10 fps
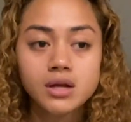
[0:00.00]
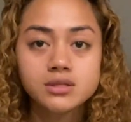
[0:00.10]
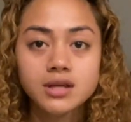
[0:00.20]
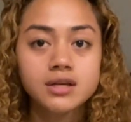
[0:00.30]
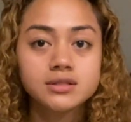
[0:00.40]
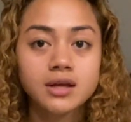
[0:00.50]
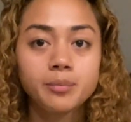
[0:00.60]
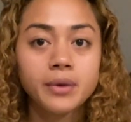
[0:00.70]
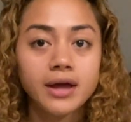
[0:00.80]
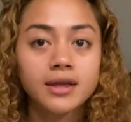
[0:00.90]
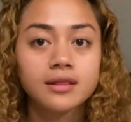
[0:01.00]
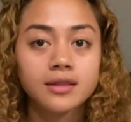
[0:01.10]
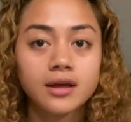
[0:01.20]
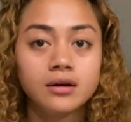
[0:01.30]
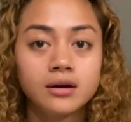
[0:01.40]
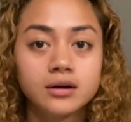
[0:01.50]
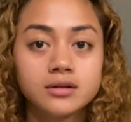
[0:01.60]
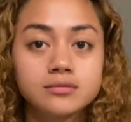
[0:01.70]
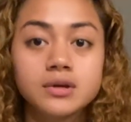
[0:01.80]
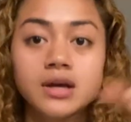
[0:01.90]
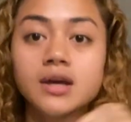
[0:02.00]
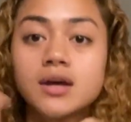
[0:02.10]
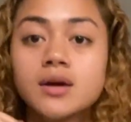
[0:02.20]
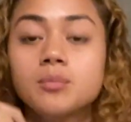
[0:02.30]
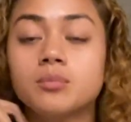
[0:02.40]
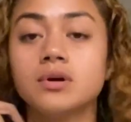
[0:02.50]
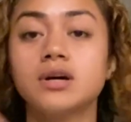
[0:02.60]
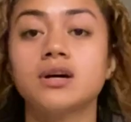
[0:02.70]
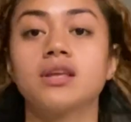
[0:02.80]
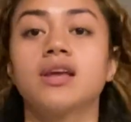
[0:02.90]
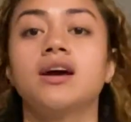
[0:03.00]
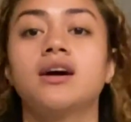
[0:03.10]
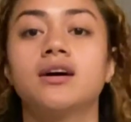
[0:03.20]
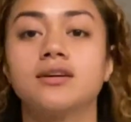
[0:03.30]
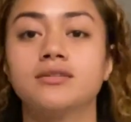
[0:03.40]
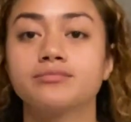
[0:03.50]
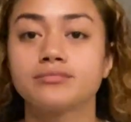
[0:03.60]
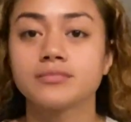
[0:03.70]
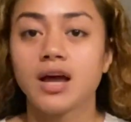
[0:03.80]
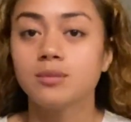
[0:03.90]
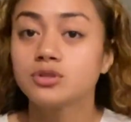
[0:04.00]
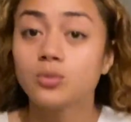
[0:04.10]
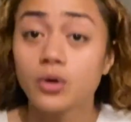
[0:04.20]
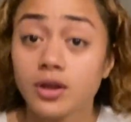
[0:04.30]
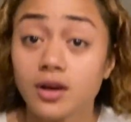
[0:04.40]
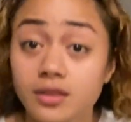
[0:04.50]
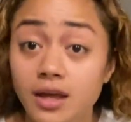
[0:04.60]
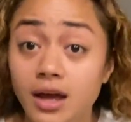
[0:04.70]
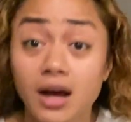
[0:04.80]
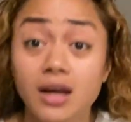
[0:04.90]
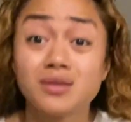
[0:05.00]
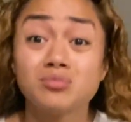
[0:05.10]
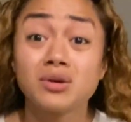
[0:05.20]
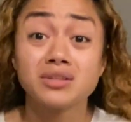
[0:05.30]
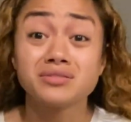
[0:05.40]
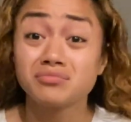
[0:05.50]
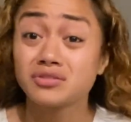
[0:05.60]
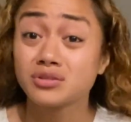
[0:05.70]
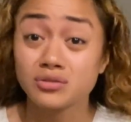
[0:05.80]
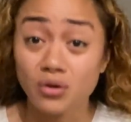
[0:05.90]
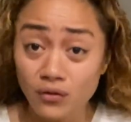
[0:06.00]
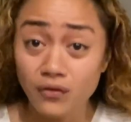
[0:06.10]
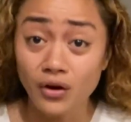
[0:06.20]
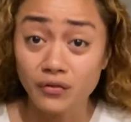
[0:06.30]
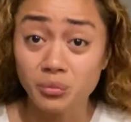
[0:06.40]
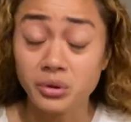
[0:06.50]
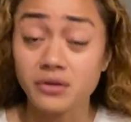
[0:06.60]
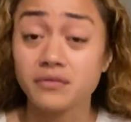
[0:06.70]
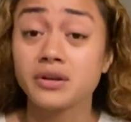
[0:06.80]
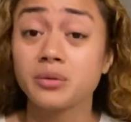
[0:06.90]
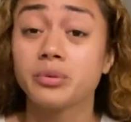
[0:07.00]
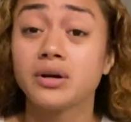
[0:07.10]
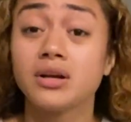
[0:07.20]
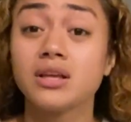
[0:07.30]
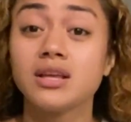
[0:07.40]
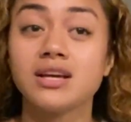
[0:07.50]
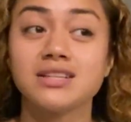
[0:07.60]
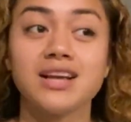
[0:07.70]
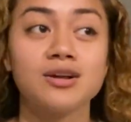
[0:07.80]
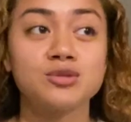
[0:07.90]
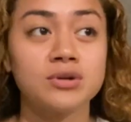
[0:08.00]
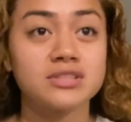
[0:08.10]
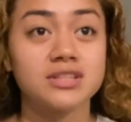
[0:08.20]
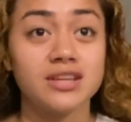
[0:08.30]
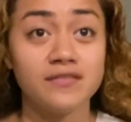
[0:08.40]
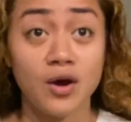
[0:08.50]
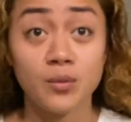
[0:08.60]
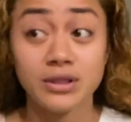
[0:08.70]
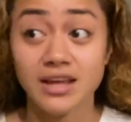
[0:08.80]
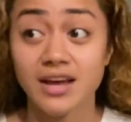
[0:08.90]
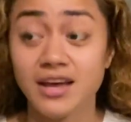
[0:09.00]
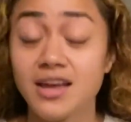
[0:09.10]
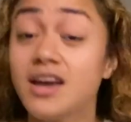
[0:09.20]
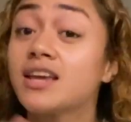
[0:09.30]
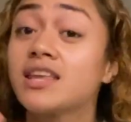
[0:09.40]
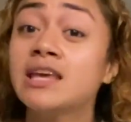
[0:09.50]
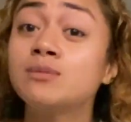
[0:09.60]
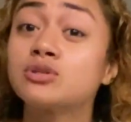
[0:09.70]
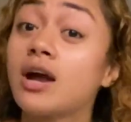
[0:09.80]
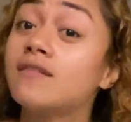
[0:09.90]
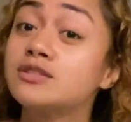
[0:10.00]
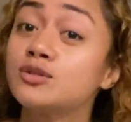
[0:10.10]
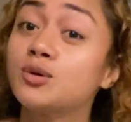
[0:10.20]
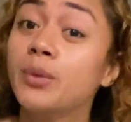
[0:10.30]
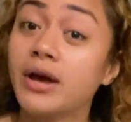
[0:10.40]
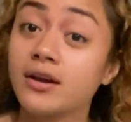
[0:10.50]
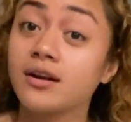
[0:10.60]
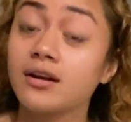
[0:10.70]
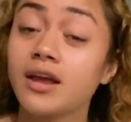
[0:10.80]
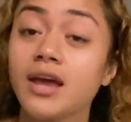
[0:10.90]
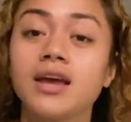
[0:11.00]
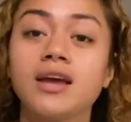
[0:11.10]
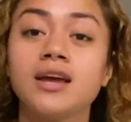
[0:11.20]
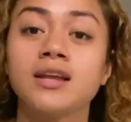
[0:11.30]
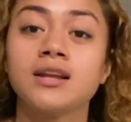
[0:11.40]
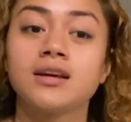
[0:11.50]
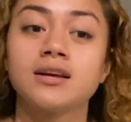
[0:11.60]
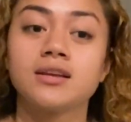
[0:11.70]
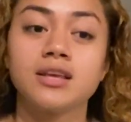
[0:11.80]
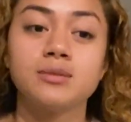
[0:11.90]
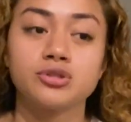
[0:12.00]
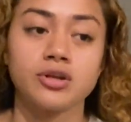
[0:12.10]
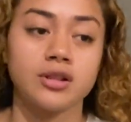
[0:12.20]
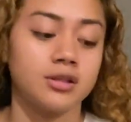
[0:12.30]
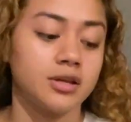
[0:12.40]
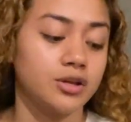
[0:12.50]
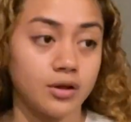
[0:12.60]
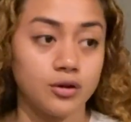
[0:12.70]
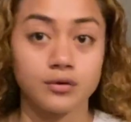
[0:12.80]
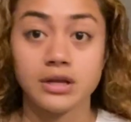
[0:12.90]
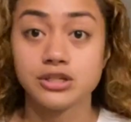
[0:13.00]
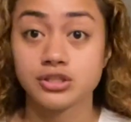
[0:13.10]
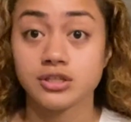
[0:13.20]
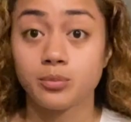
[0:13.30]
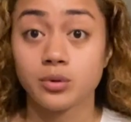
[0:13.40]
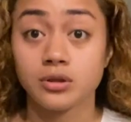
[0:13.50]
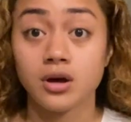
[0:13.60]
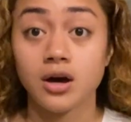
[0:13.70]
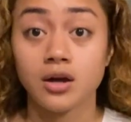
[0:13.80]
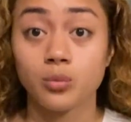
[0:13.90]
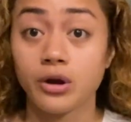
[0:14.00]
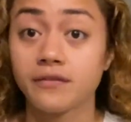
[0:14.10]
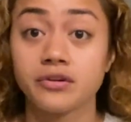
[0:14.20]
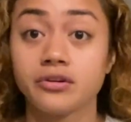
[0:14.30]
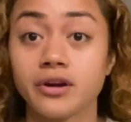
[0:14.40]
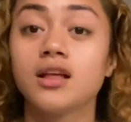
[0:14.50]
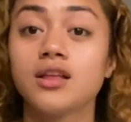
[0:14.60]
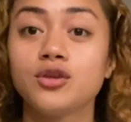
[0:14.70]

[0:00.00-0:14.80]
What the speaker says: Take a step back and let God. But yeah, I'm still working on that. I'm so far from perfect, but yes, I just wanted to leave y'all with that. Keep striving to do better and keep strengthening your relationship with God wherever you're at.